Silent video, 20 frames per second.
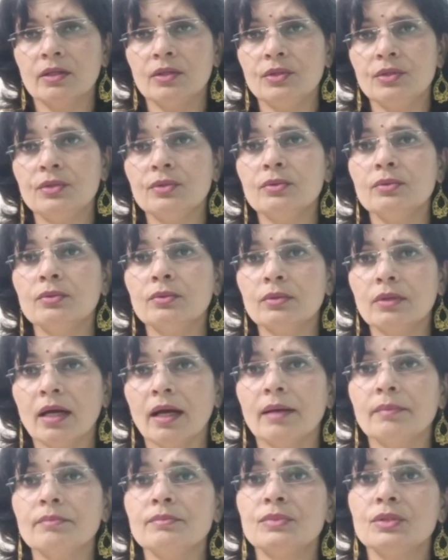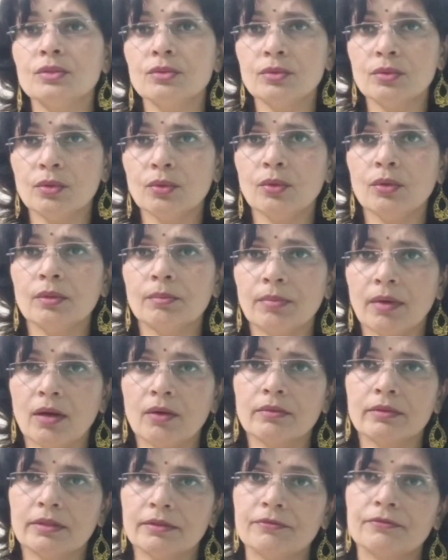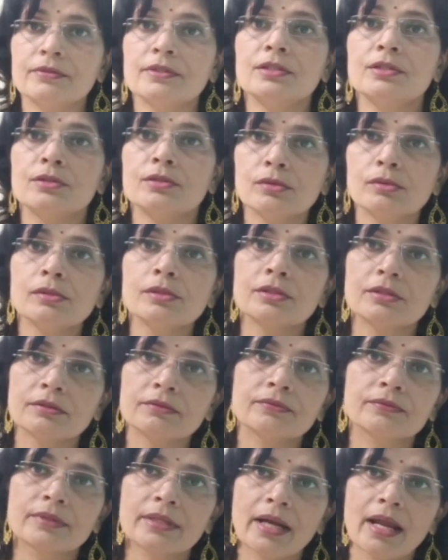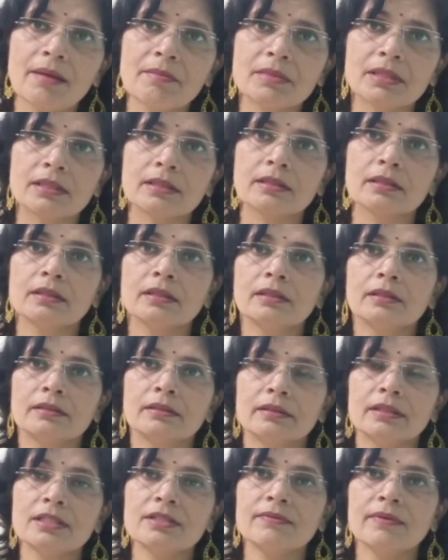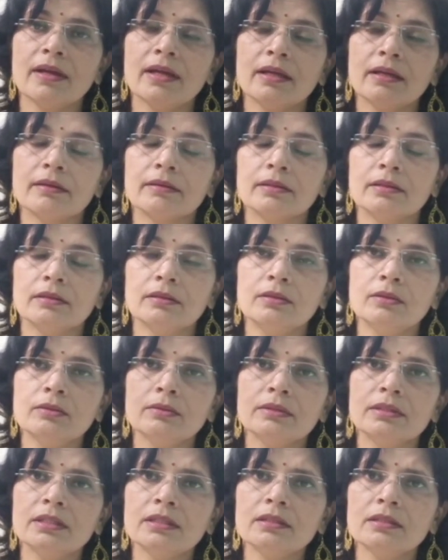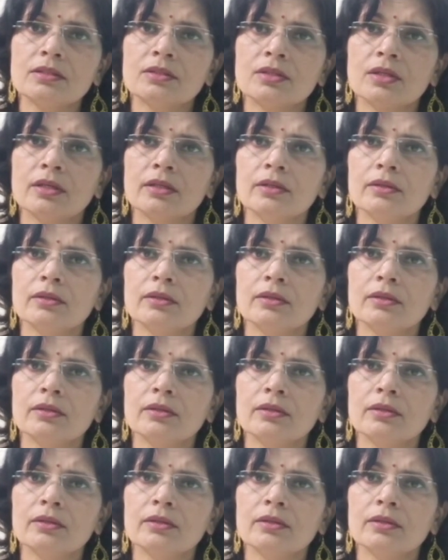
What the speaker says: you come to know about different rules of grammar. That's why you didn't,